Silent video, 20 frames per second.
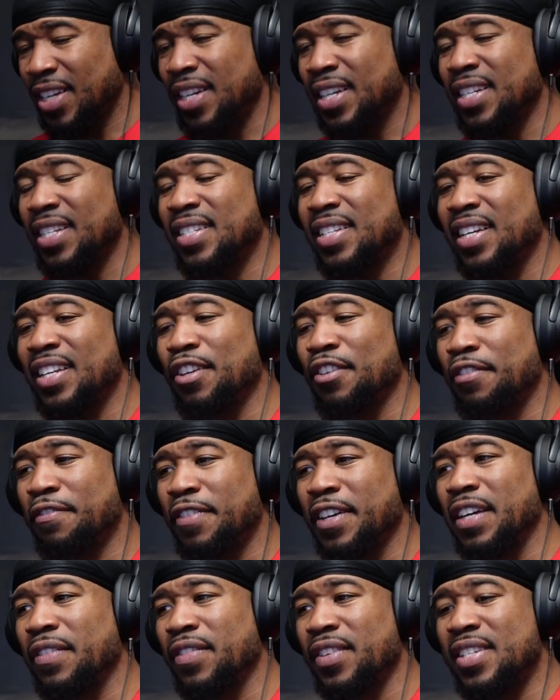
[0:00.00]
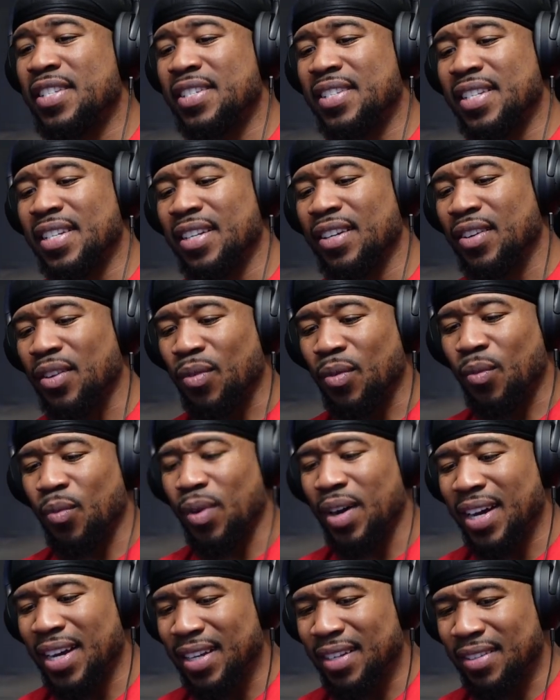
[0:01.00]
he said your favorite singer,
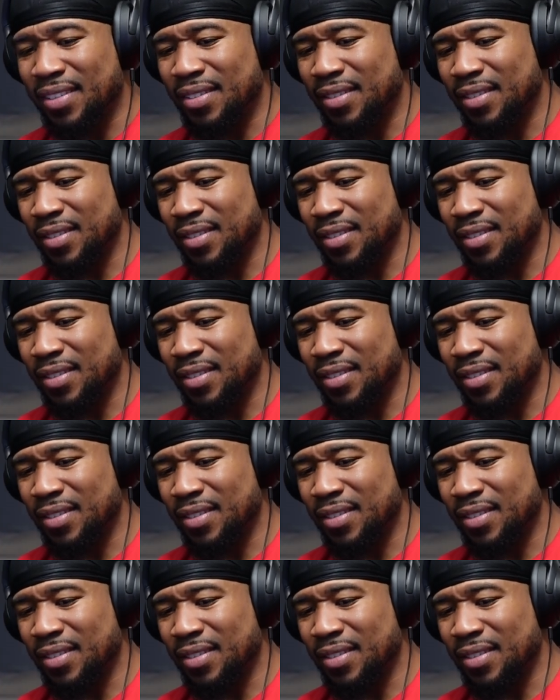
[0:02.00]
what?